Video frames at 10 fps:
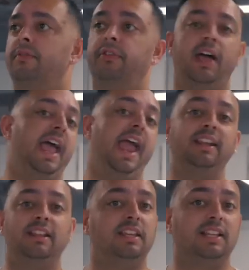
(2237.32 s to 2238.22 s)
for
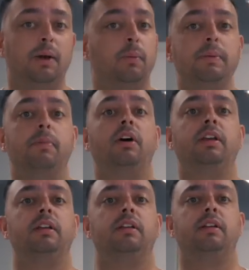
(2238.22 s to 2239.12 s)
anything that we
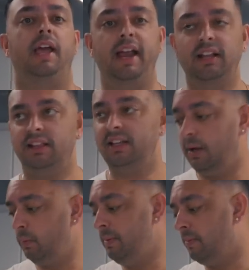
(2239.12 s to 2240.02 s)
buy. Anything
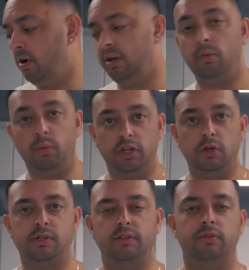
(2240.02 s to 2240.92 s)
that we buy, we
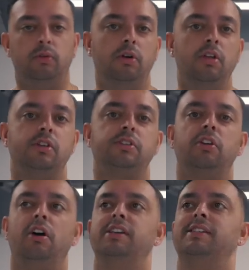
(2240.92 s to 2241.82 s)
use it for. So
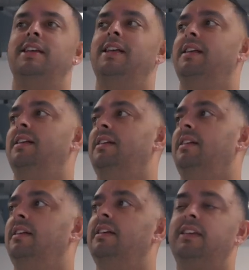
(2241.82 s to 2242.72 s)
guys,
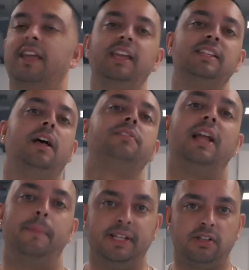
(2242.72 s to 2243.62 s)
get yourselves
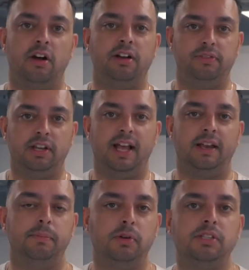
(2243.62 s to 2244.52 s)
an Amex card if you
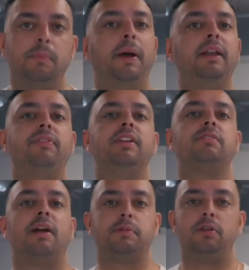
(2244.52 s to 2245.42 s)
can, because the
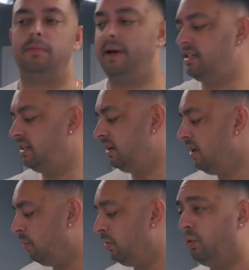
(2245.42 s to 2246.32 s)
benefits are absolutely amazing.
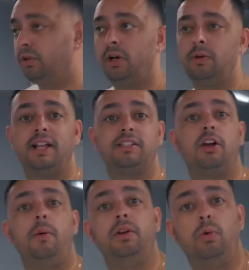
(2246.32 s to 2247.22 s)
We also get to
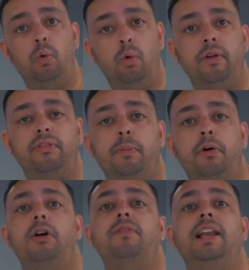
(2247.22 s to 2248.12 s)
go in all of the
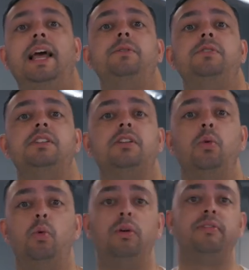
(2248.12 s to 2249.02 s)
private lounges
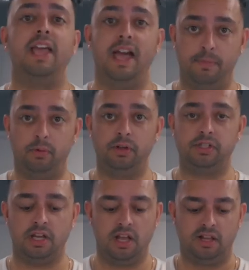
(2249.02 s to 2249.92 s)
at all of the
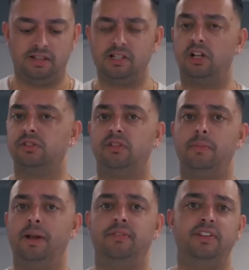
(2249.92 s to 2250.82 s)
airports. There's lots of
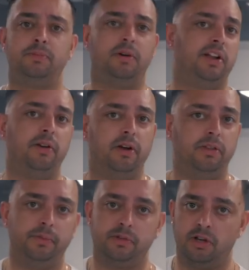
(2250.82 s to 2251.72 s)
other benefits, but I don't know
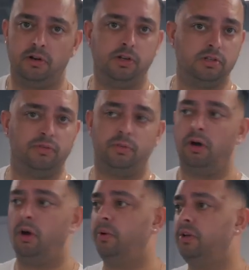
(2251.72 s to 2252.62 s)
them because I only use them for
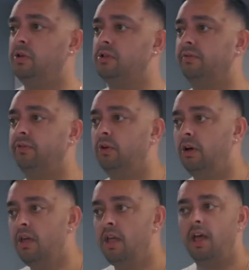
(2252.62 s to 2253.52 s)
what I want to use them
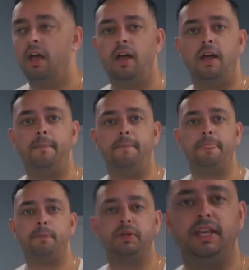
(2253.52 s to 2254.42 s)
for.
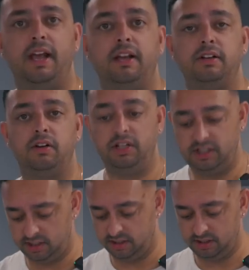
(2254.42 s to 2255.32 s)
But yeah,
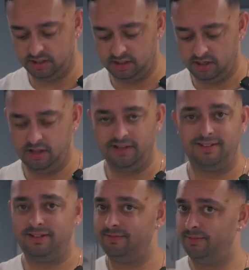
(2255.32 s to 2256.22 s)
guys,
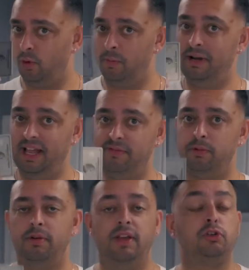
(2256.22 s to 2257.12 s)

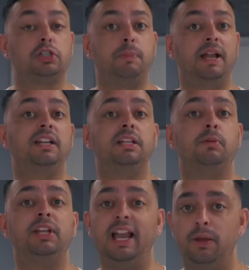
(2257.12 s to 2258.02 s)
unbelievable. If you're spending the
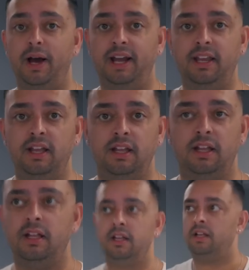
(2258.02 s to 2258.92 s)
money anyway,
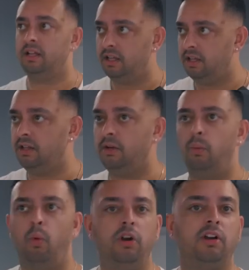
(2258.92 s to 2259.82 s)

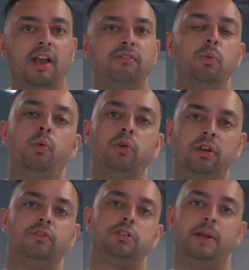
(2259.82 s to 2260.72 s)
why not get
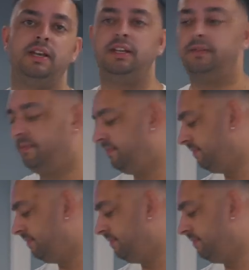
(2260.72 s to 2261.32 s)
rewarded for spending?